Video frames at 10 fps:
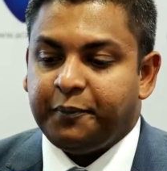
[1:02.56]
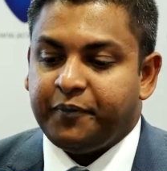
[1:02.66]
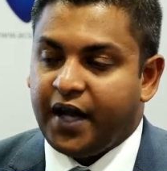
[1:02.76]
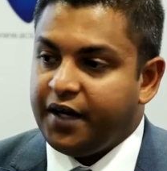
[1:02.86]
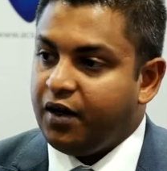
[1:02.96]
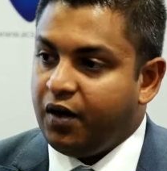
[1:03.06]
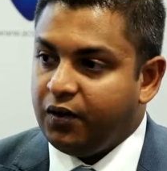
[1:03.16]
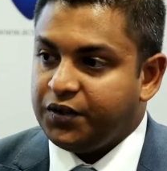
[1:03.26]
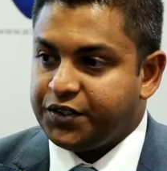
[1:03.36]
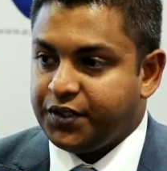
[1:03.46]
and
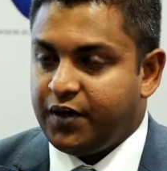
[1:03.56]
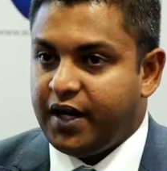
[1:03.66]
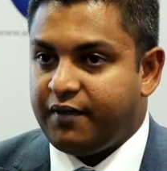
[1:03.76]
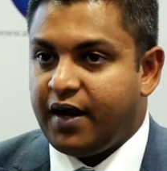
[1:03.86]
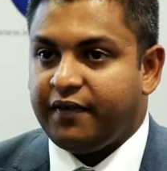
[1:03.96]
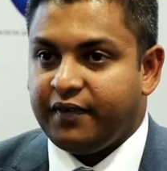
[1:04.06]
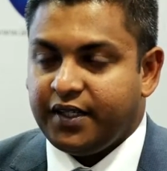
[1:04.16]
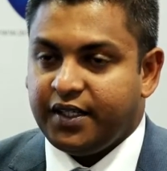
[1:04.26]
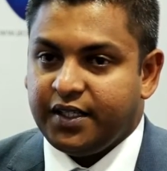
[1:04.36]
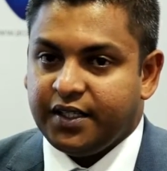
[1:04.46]
also I run
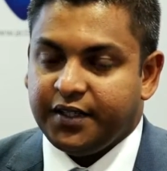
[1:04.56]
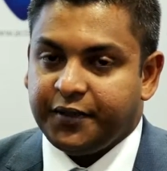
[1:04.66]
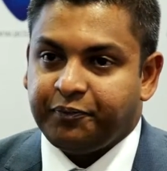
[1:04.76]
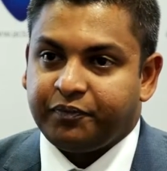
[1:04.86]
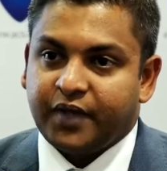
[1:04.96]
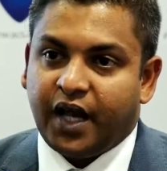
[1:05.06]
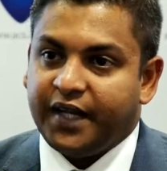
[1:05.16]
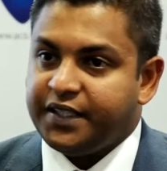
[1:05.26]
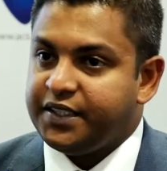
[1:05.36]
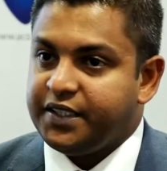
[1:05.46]
the
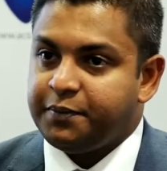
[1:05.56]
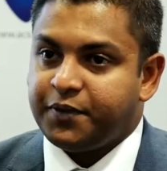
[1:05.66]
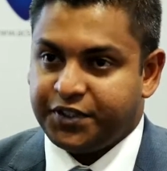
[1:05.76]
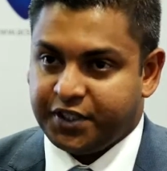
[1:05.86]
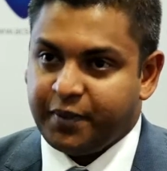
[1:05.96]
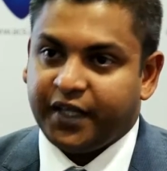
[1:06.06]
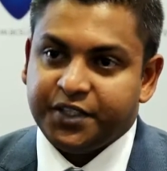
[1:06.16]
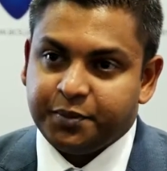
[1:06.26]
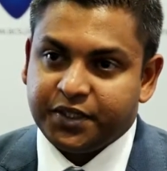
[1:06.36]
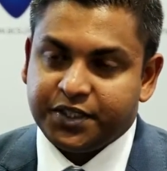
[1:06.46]
IT project
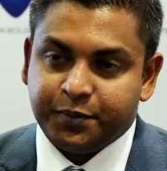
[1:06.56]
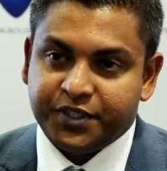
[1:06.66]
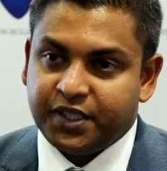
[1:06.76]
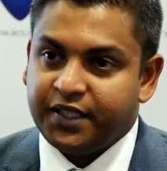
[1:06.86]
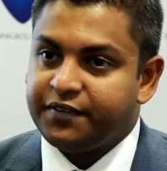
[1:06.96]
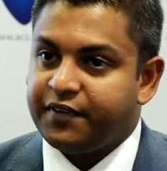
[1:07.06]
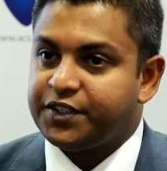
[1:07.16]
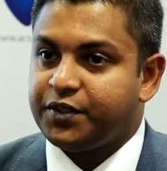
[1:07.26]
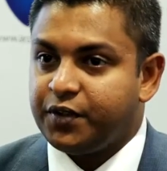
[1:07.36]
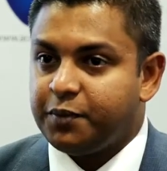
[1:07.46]
management special interest
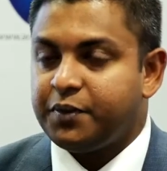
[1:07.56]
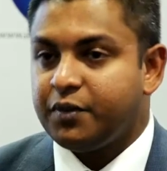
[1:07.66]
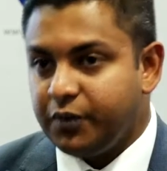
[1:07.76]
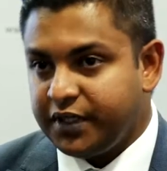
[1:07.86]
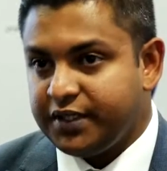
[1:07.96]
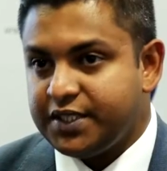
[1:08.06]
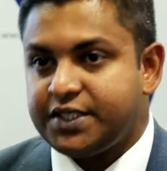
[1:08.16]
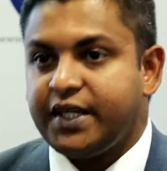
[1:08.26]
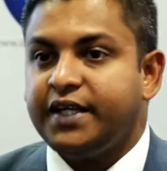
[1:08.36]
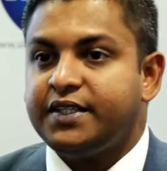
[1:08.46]
group within the
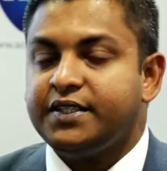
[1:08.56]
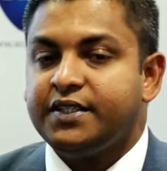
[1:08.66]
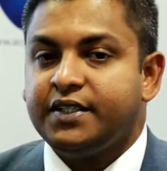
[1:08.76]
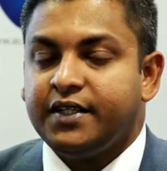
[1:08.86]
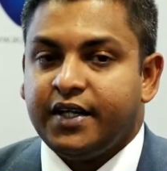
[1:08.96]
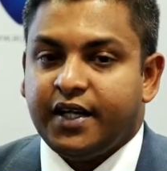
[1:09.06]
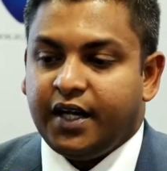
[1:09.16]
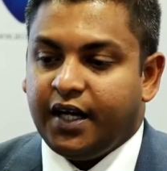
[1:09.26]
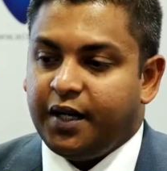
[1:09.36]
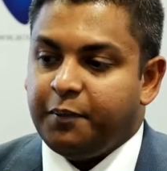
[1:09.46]
state.
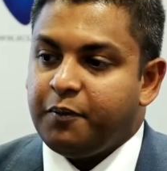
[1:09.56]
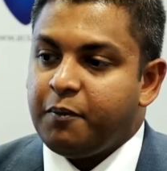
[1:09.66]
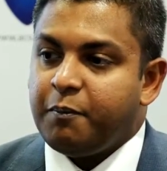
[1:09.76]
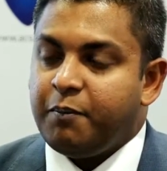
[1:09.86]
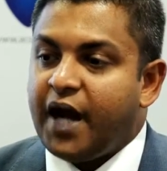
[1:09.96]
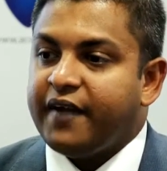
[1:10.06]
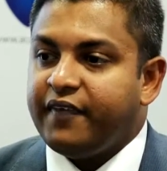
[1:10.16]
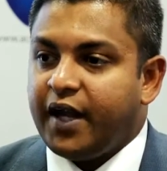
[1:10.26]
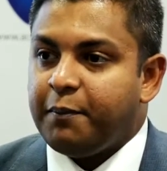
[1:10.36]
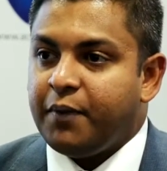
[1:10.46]
By
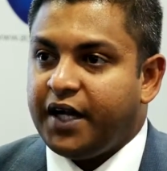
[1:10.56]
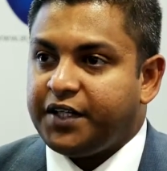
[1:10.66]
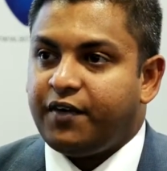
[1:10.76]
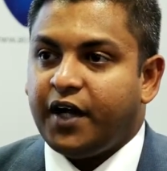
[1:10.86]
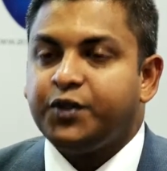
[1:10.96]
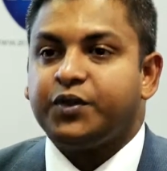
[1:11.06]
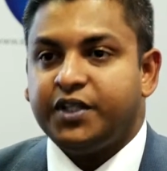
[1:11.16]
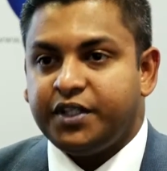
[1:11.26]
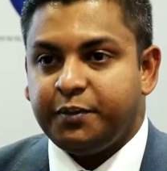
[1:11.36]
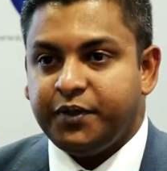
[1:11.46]
them, I try to
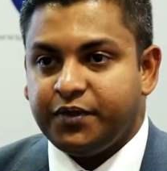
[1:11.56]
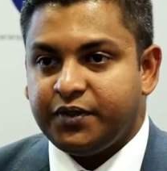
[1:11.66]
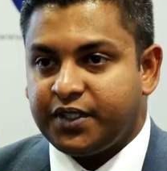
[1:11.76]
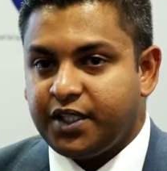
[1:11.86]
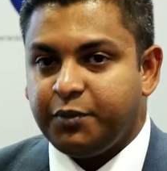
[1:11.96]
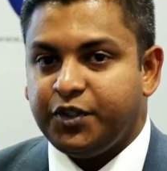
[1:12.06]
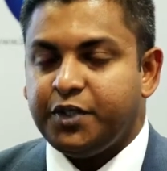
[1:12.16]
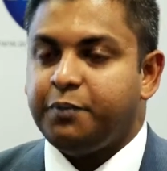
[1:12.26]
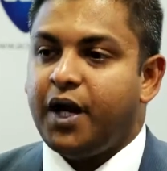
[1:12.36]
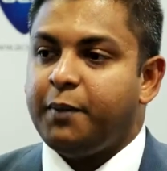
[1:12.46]
contribute to the community
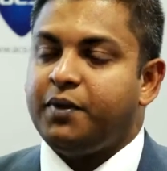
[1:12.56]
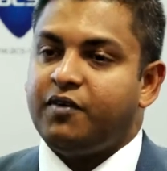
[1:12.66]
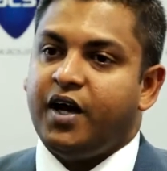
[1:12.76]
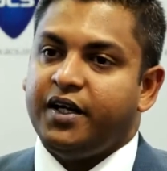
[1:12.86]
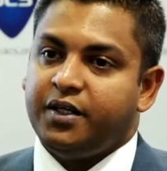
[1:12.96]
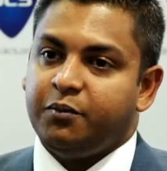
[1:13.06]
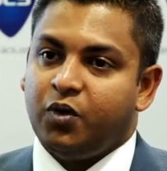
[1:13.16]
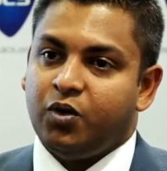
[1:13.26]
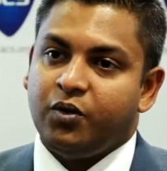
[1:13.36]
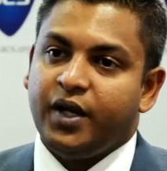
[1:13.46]
by providing
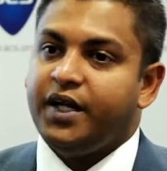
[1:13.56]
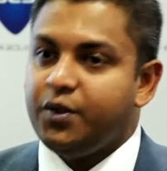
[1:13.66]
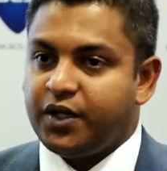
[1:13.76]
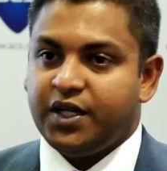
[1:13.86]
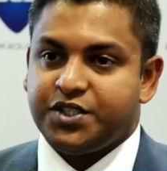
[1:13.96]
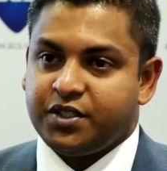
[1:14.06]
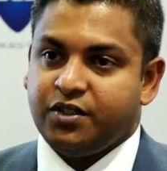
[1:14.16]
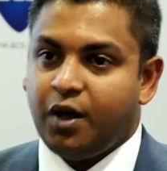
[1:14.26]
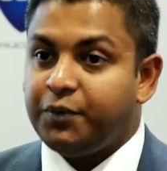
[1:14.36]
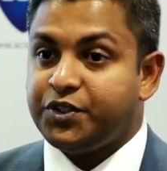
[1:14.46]
more
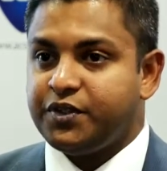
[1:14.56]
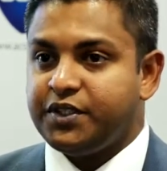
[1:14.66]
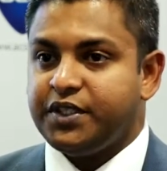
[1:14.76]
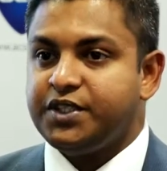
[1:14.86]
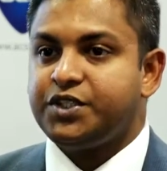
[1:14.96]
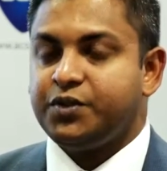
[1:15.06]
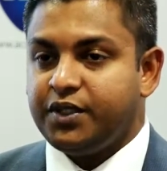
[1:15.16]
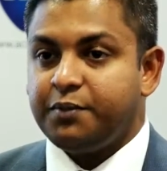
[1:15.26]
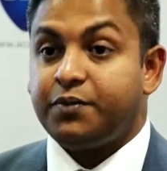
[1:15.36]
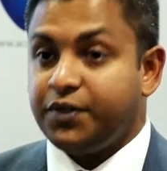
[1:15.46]
educational opportunities to
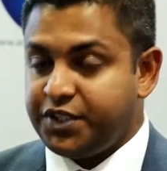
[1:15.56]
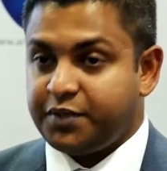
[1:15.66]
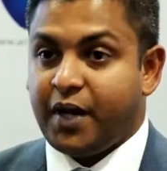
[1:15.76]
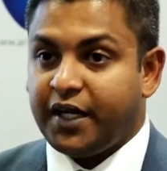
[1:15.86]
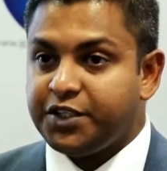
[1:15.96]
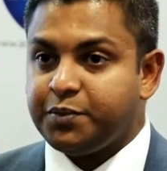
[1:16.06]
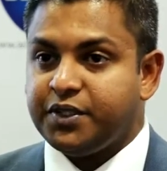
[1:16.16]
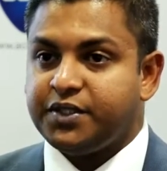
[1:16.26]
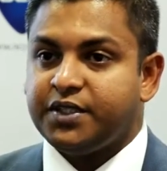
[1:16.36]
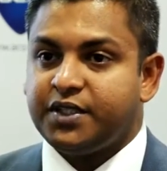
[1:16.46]
the project
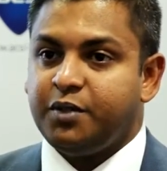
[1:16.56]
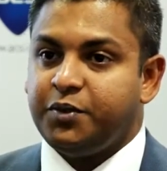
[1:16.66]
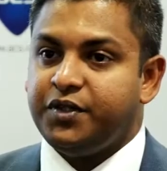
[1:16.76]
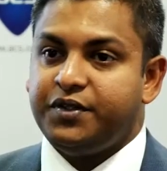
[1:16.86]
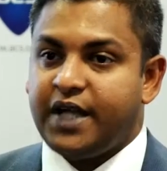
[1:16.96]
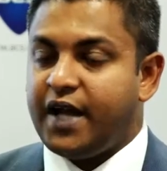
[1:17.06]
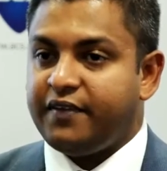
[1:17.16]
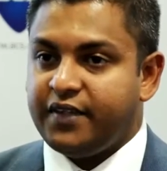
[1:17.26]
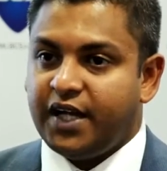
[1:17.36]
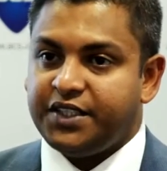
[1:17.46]
management community and
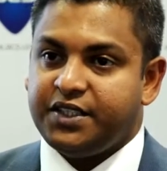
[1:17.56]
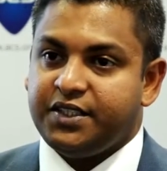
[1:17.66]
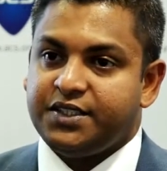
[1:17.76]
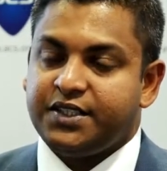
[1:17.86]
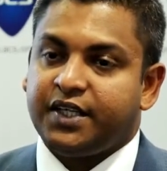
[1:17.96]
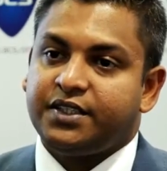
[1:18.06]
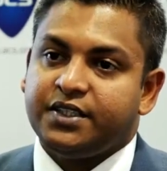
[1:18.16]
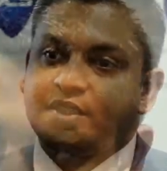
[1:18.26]
the ICT sector.